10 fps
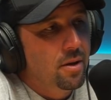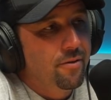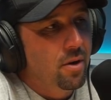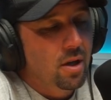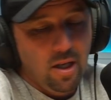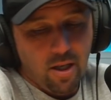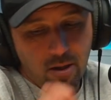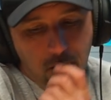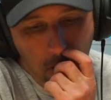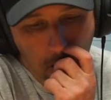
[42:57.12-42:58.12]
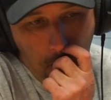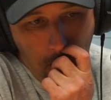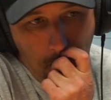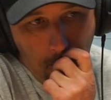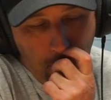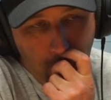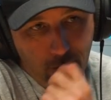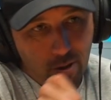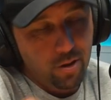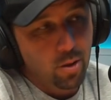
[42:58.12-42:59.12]
different league yeah
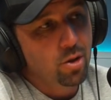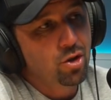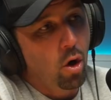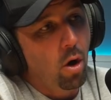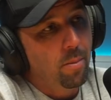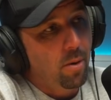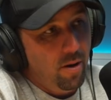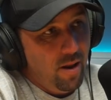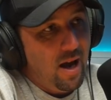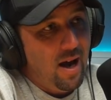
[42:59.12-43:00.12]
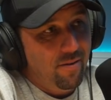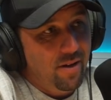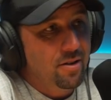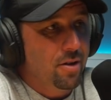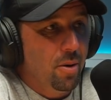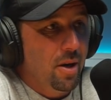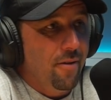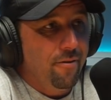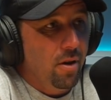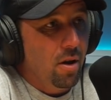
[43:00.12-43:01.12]
people man. that do a job like that they're doing
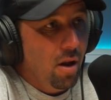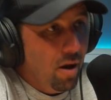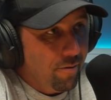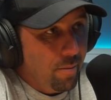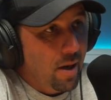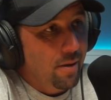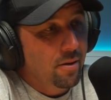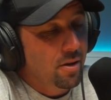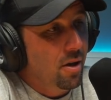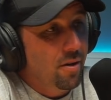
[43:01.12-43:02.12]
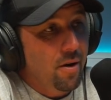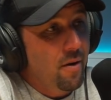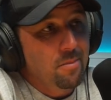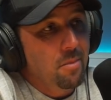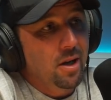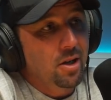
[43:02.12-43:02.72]
it for the love man you know yeah, there ain't many